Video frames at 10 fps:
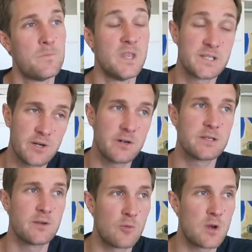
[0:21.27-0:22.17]
the start
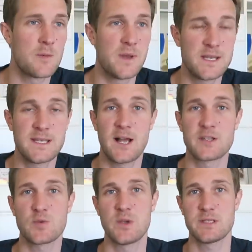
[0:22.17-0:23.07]
to one of the biggest
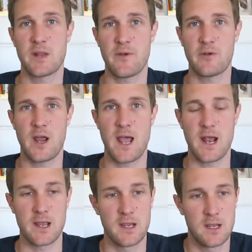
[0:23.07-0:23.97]
downswings that I've ever
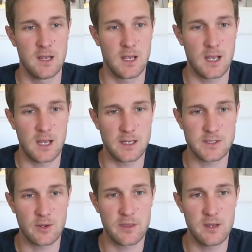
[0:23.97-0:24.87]
had. Uh,
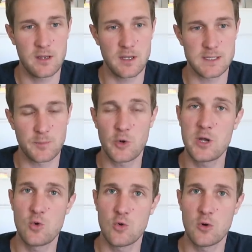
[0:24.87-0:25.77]
so I think it's a
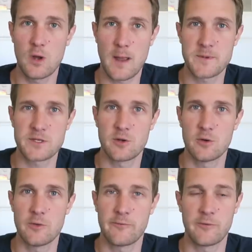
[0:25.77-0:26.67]
pretty cool
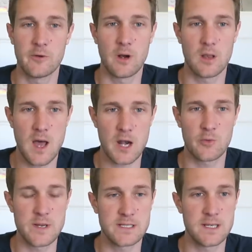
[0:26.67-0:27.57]
episode for a lot of
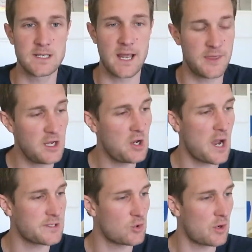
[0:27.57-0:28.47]
reasons. I think you
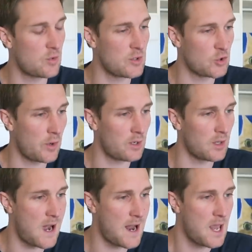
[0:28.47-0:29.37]
guys are going to enjoy it a
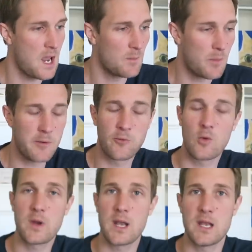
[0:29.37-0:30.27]
lot. But before
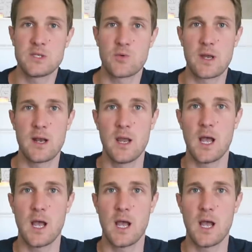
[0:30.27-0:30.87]
we get into it,